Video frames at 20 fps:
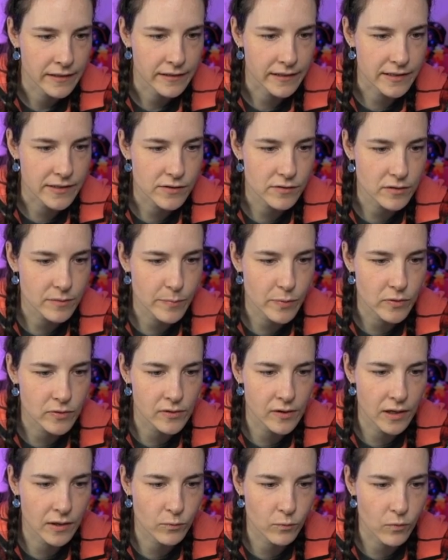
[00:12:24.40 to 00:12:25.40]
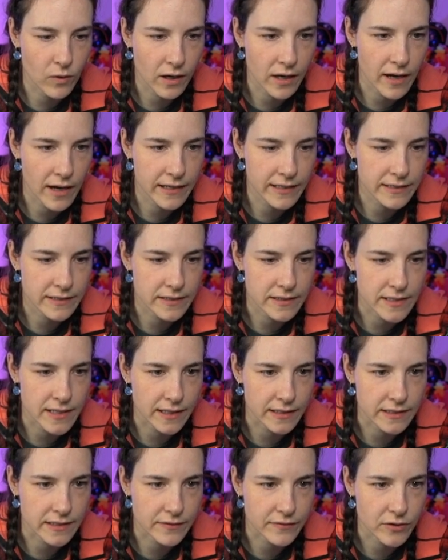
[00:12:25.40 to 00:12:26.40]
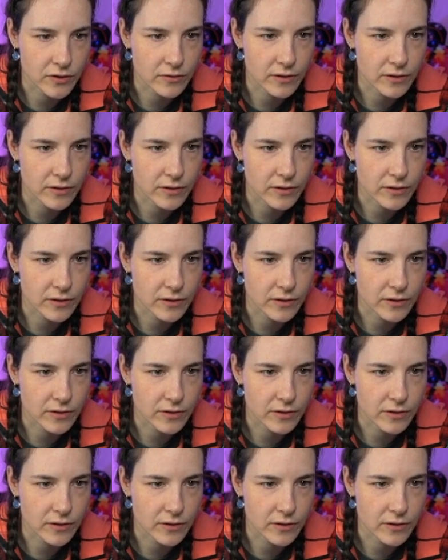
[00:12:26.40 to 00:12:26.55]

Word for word: let's do a poll on what kind of detective you